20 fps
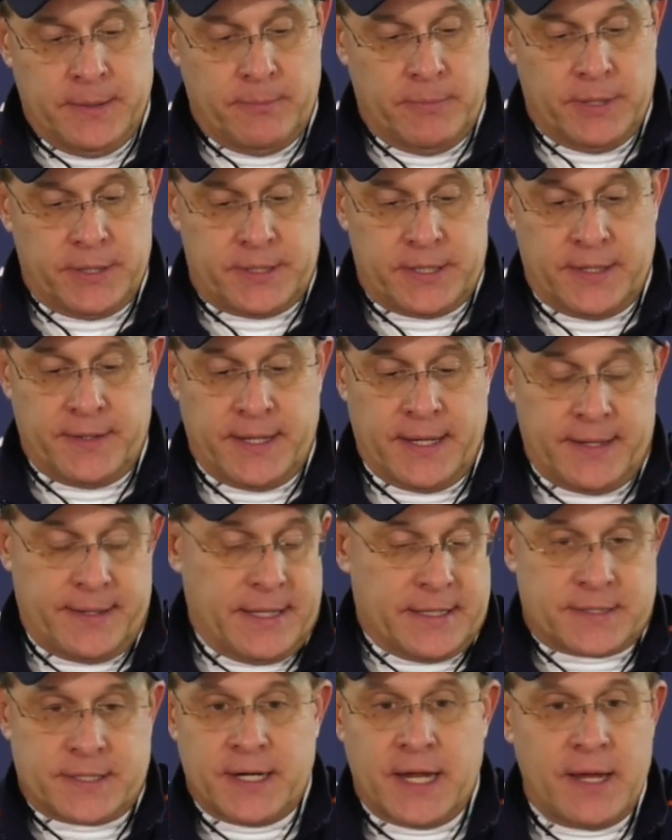But
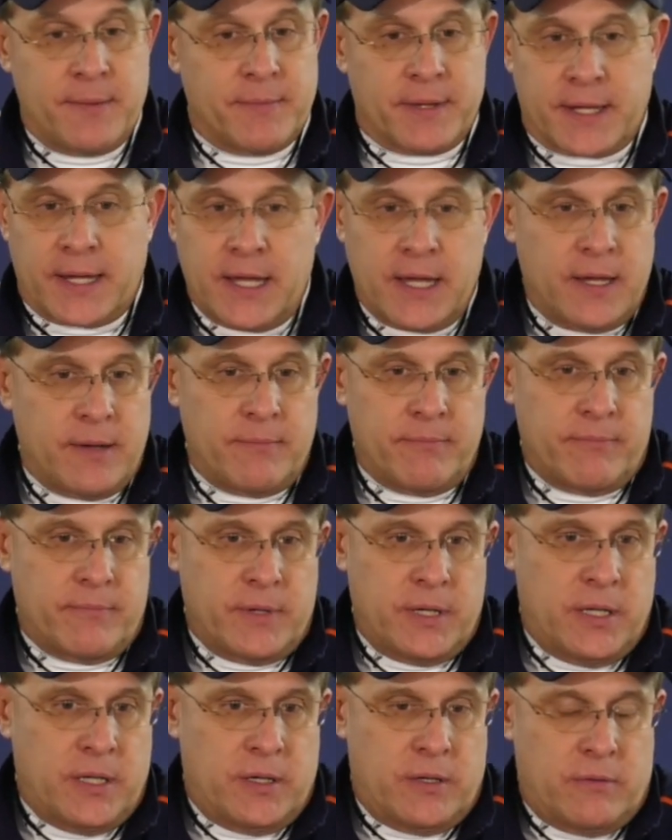that's the name of the game.
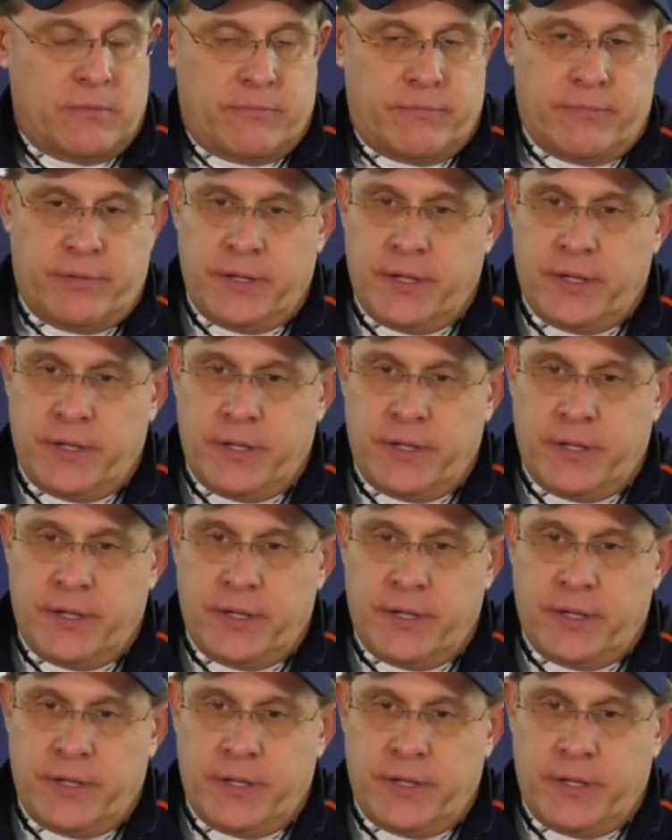And,